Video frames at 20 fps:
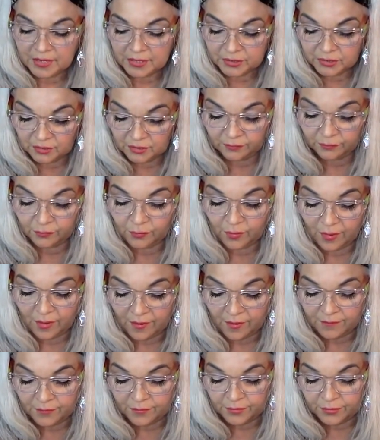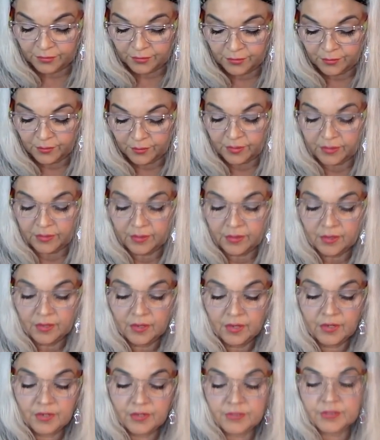and it took forever to do it.
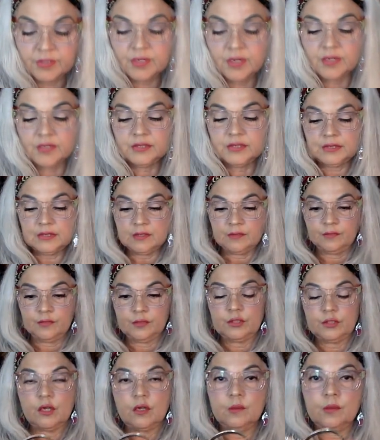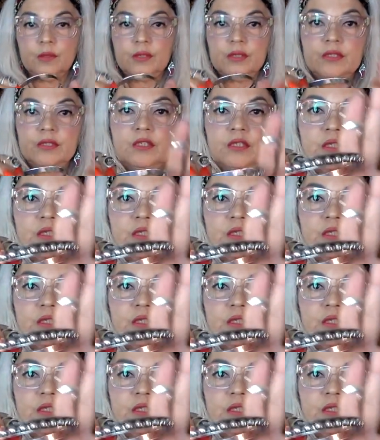Here's a nice silver tone, but it's